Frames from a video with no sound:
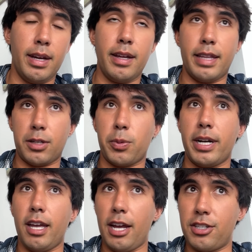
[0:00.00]
That's why
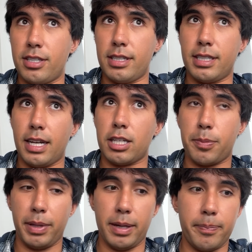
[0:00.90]
agencies get a
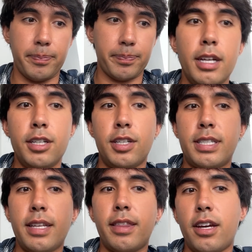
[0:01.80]
split. To
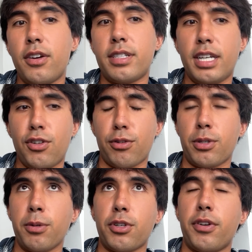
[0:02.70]
sit there and say your
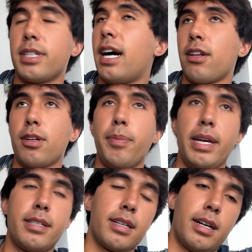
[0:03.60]
results are entirely
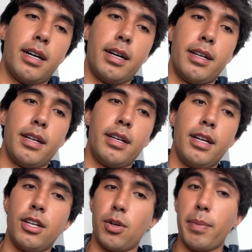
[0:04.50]
based on
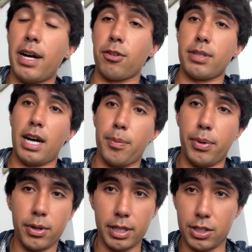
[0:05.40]
your model's
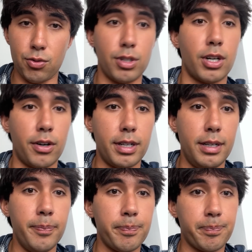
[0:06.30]
output is retarded,
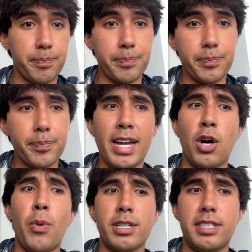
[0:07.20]
and I
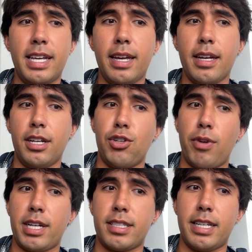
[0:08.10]
want to take a
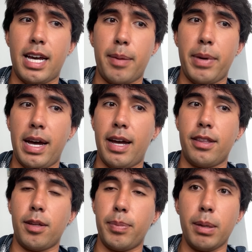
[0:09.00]
direct stab at
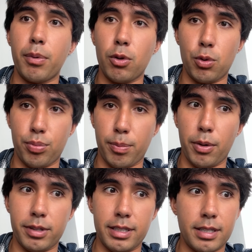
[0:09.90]
the people who
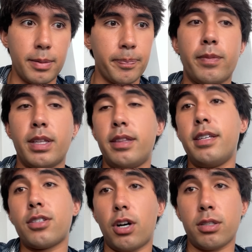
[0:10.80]
promote this.
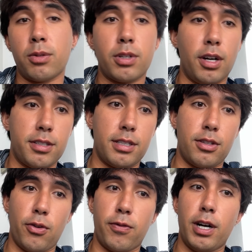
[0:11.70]
This also causes
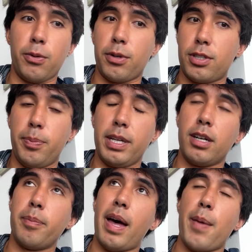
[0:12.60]
their followers to
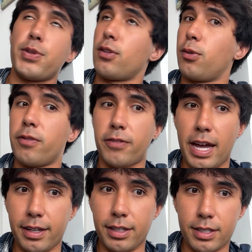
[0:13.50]
become absolute
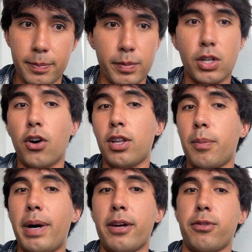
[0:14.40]
faggots, calling
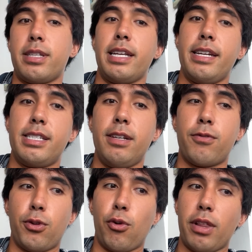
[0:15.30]
models lazy
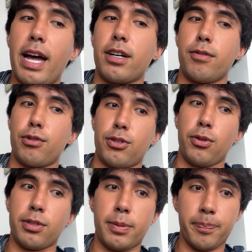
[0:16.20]
for their lack of
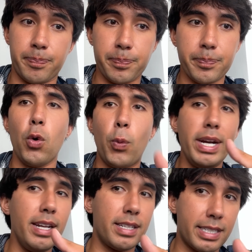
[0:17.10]
results. We
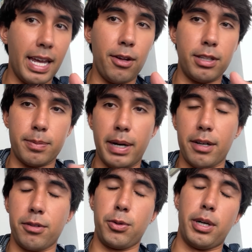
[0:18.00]
didn't scale this
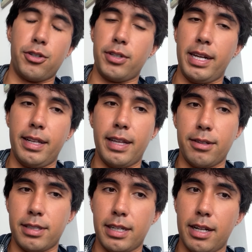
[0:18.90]
model to
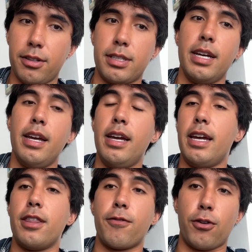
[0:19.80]
$180,000
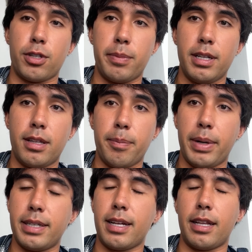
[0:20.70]
in the first month
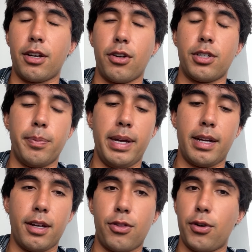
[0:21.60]
by telling her to
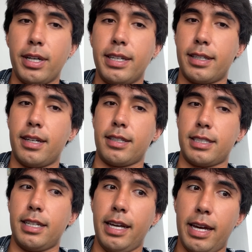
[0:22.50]
make 30
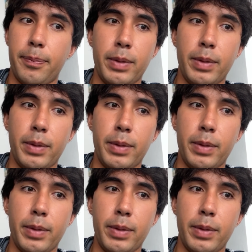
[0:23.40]
TikToks a day.